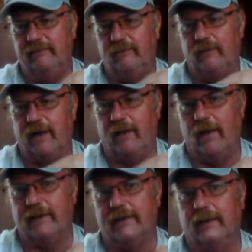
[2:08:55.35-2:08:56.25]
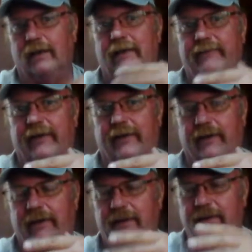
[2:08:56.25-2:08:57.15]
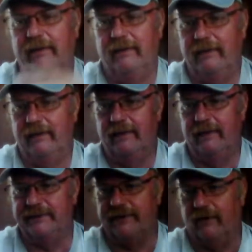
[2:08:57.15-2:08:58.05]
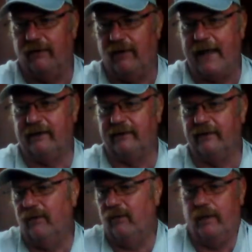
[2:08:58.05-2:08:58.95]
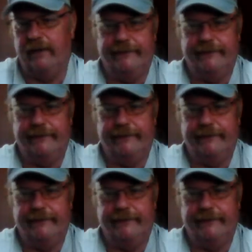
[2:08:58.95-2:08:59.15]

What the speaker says: would I want to live here. So I don't know what